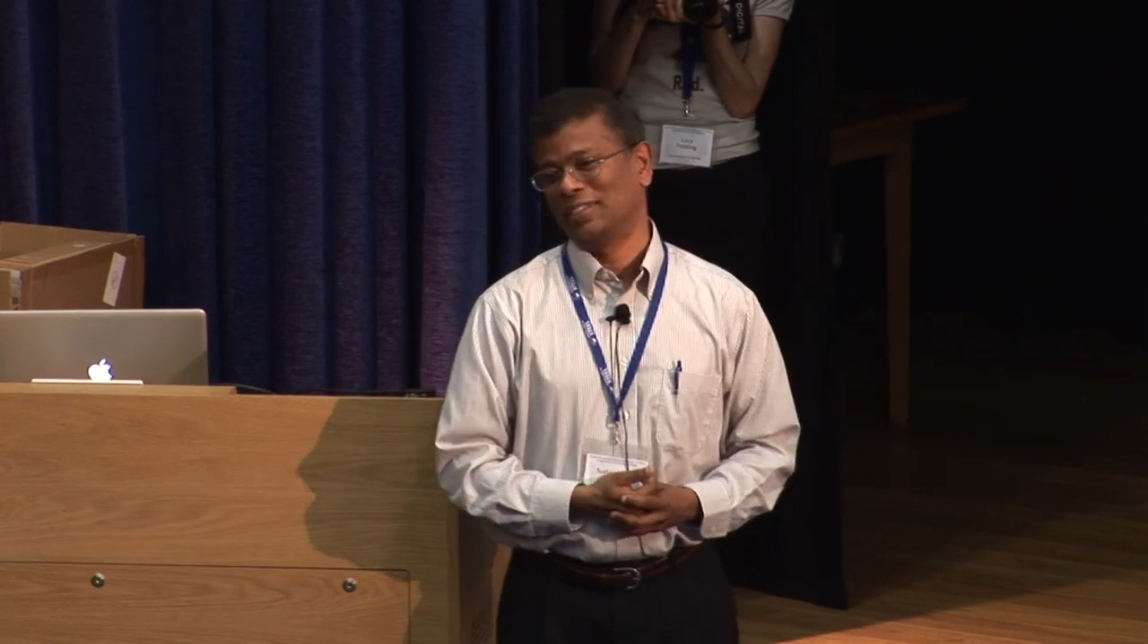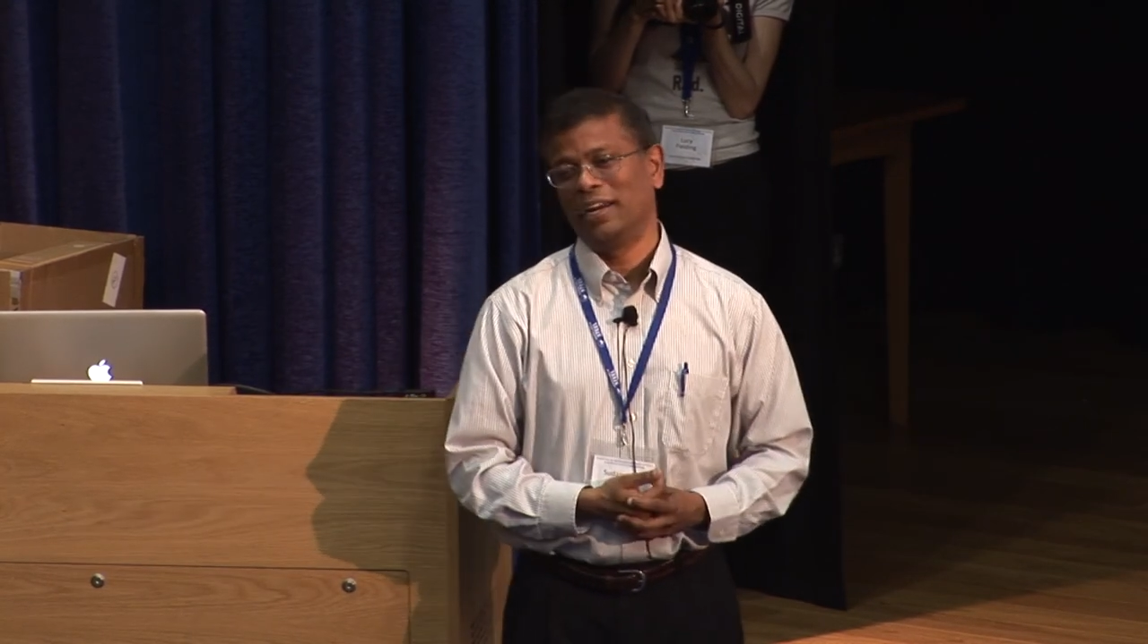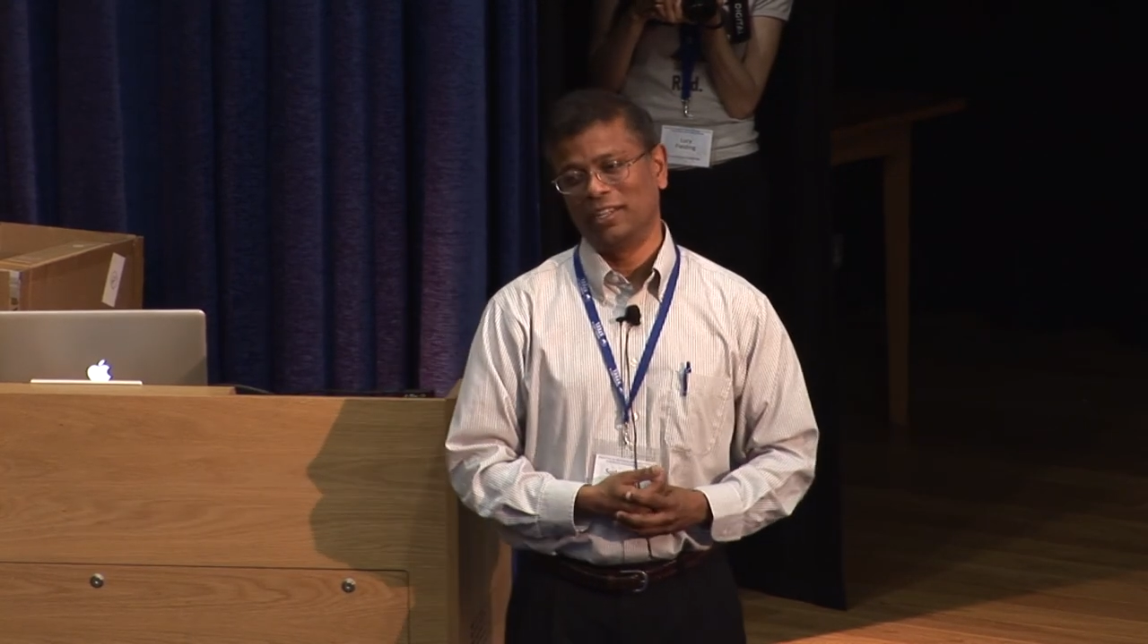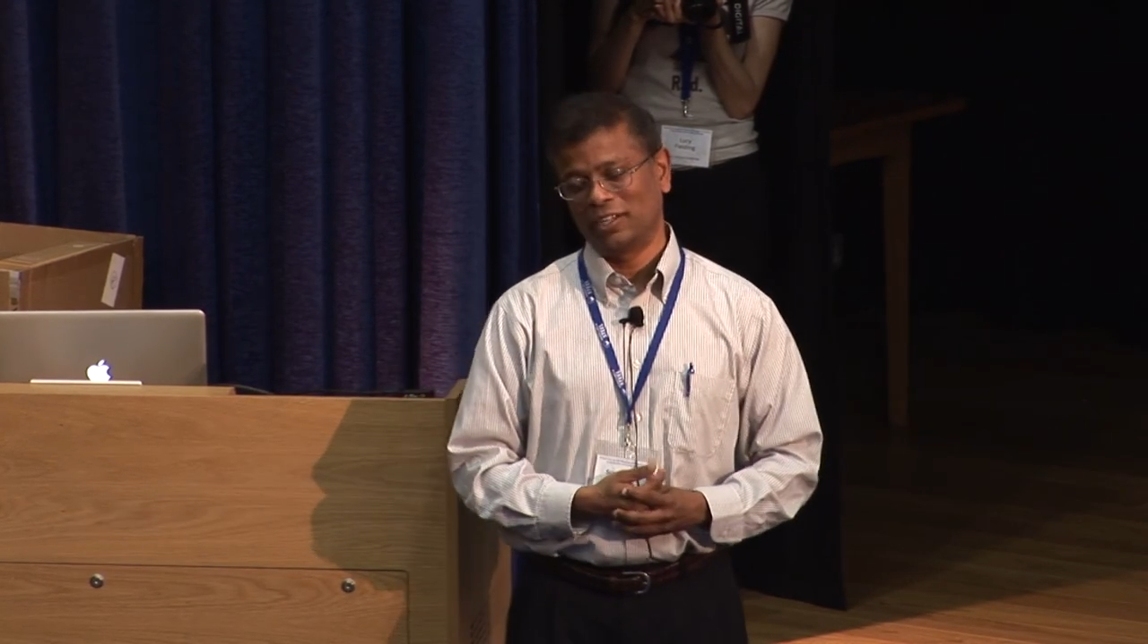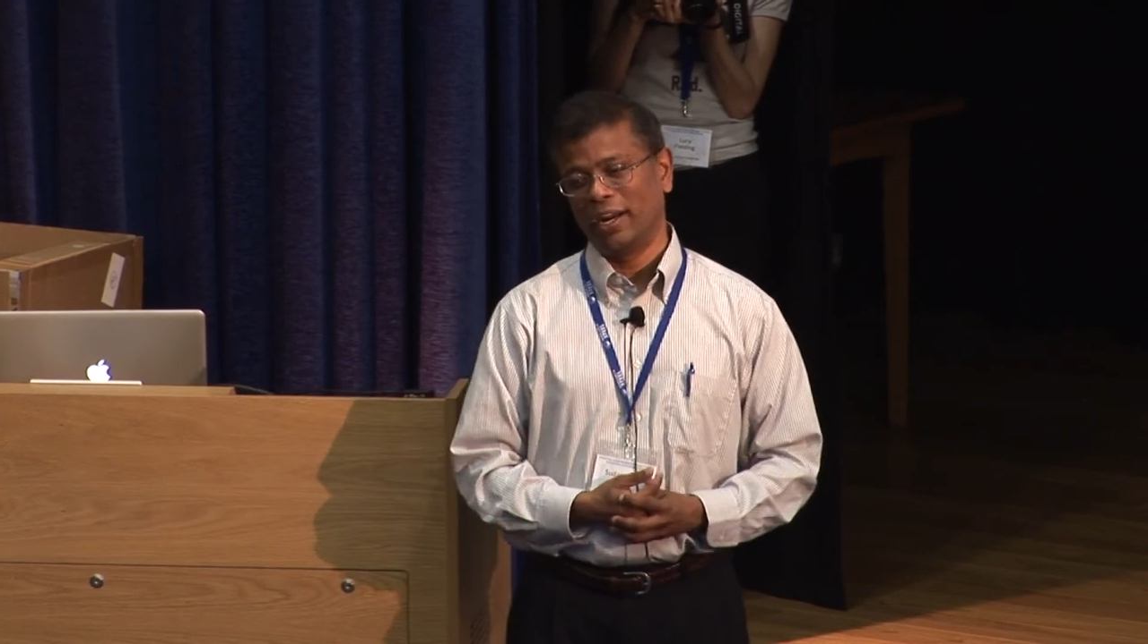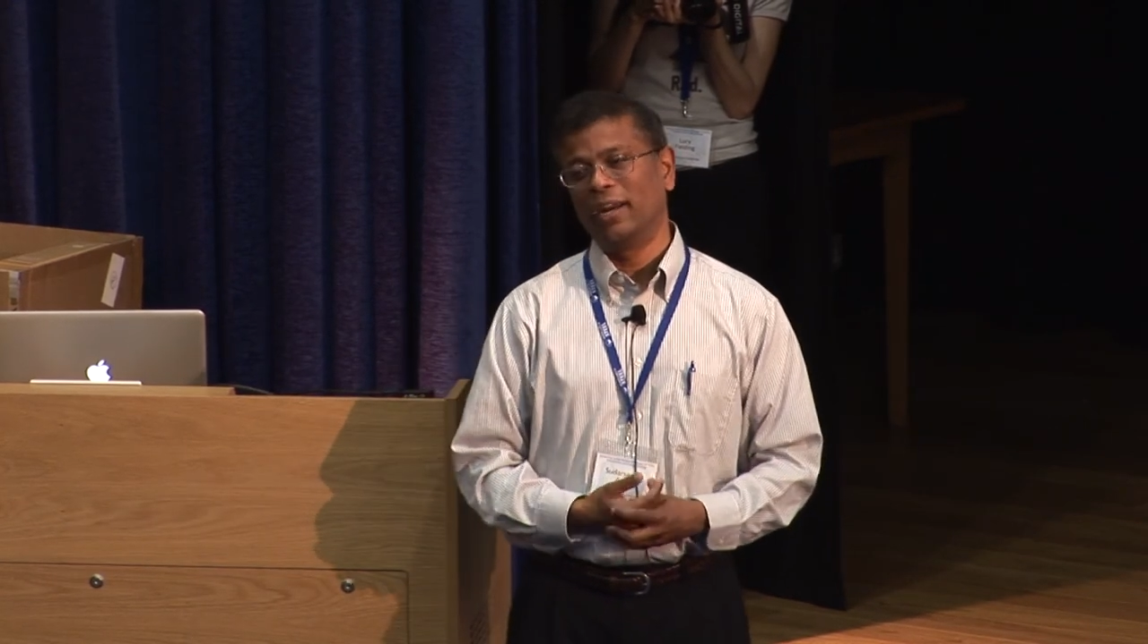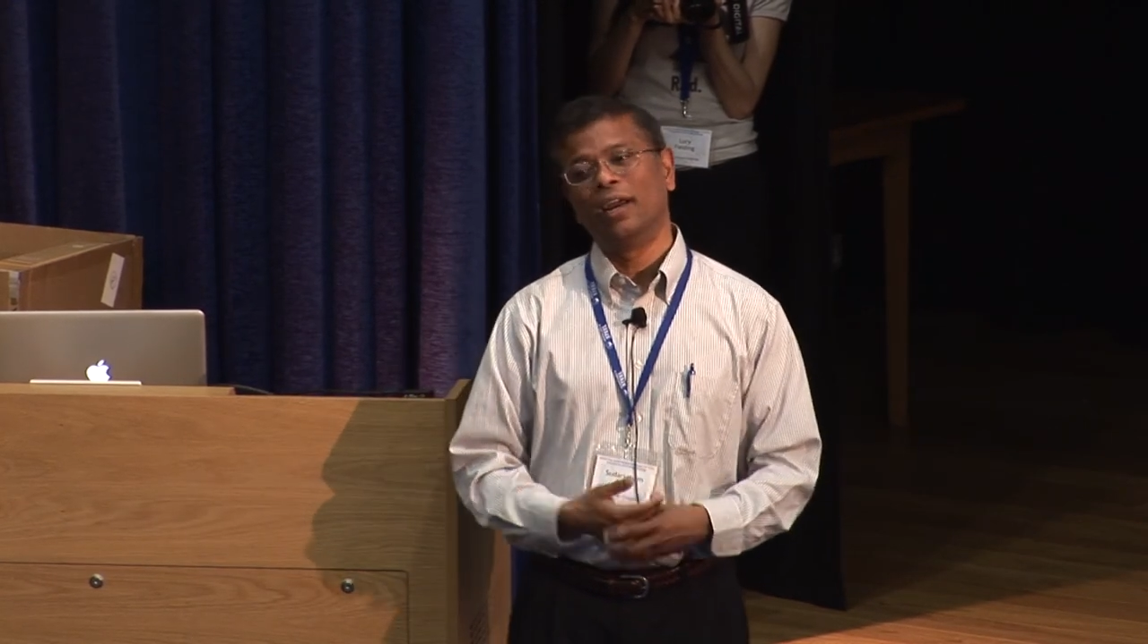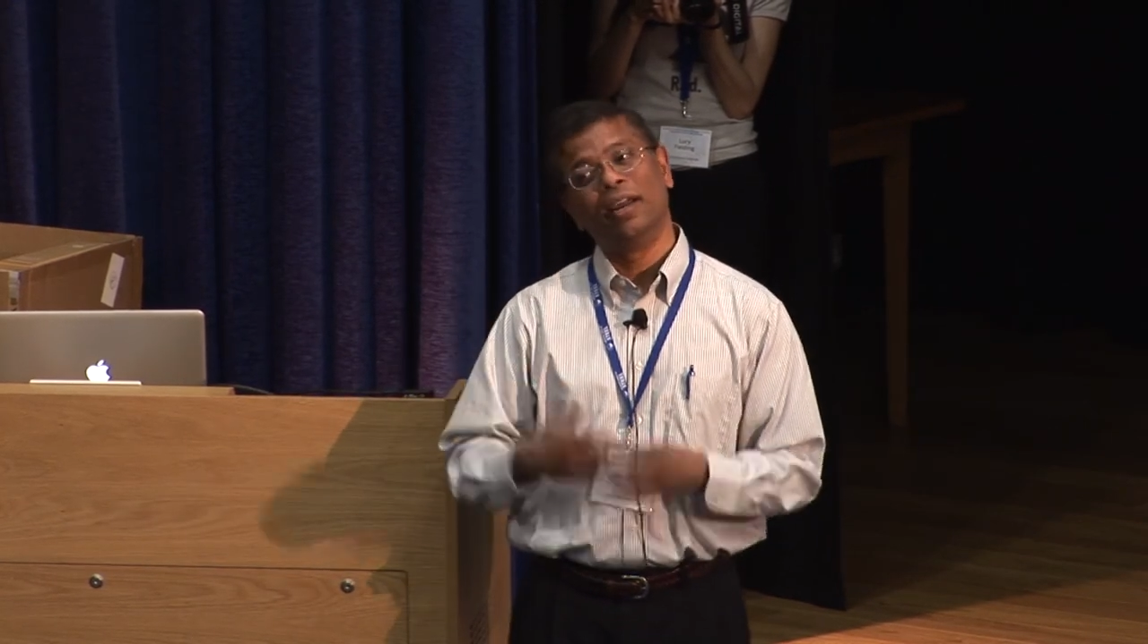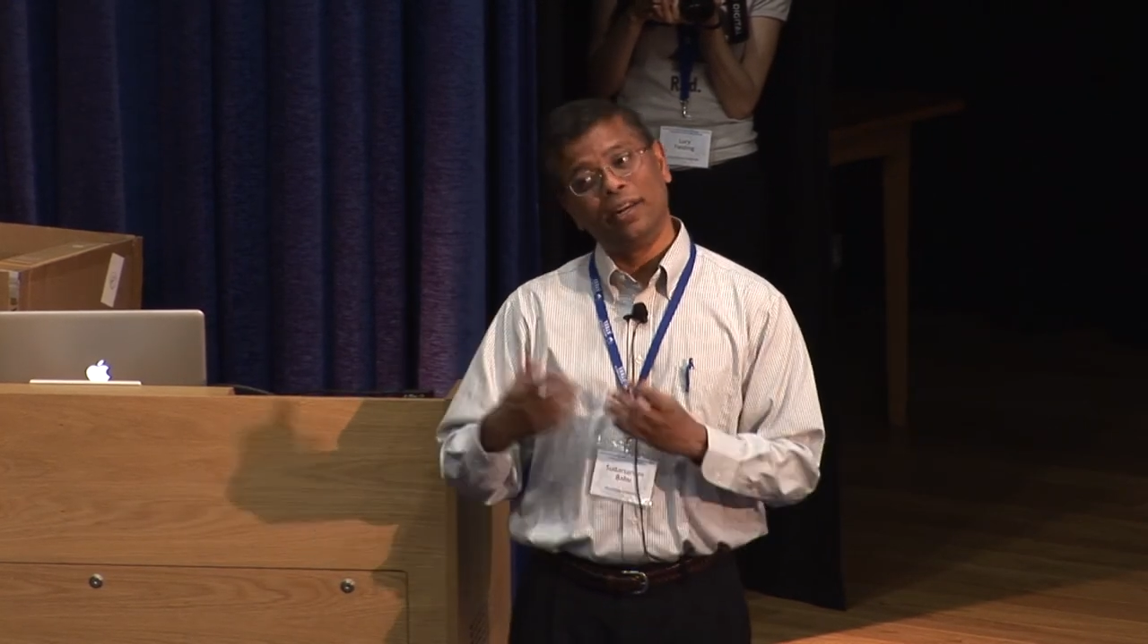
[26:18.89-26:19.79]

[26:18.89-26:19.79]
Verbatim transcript: is getting strained.